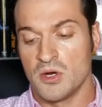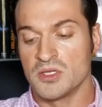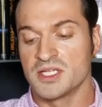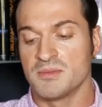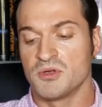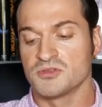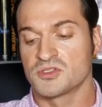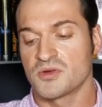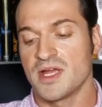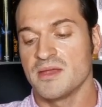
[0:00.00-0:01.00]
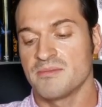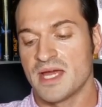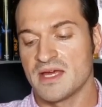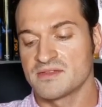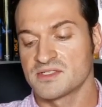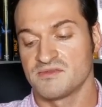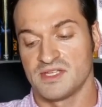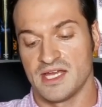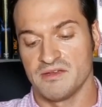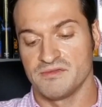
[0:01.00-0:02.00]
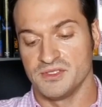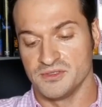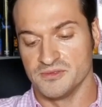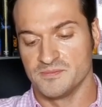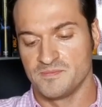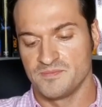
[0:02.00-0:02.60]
Only the most trying paths of life do.